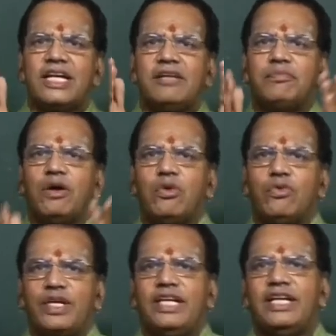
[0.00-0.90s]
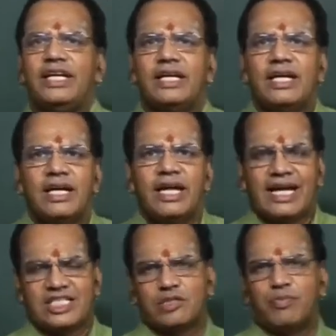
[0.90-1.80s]
in Bahuvreehi
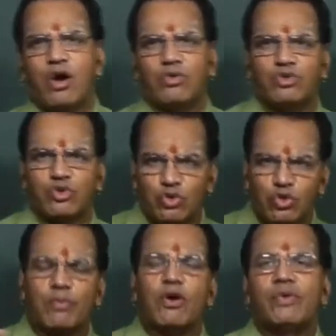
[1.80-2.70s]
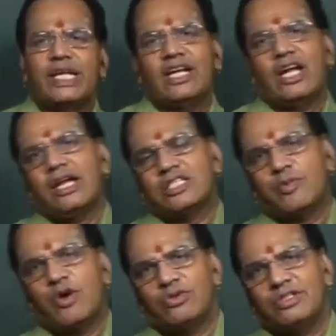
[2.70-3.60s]
expound, to do Bahuvreehi
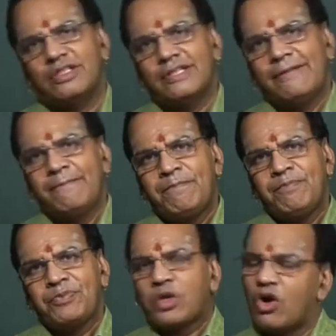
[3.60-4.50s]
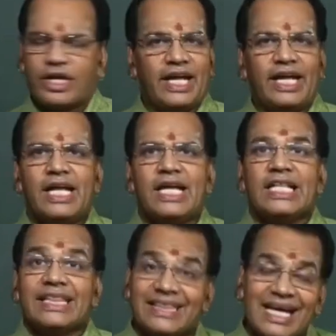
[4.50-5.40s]
expound. Okay,
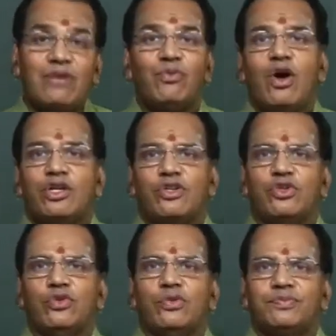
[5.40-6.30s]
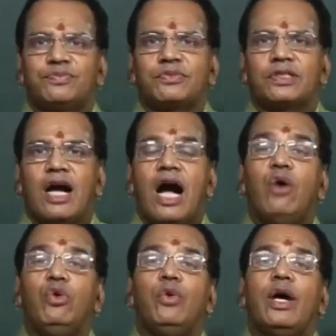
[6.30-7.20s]
then what to do?
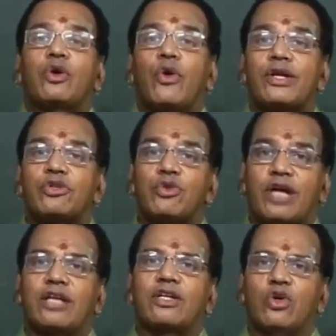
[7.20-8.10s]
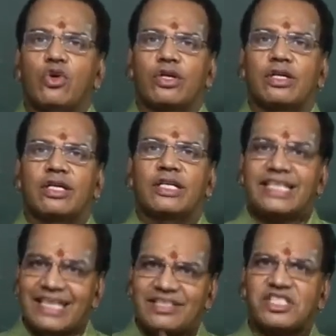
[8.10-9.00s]
How you are going to conclude?
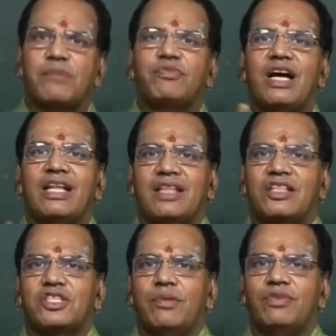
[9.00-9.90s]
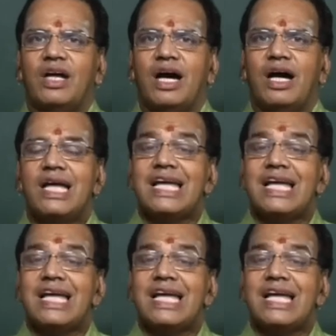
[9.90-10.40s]
Yat Shabda, Tat Shabda.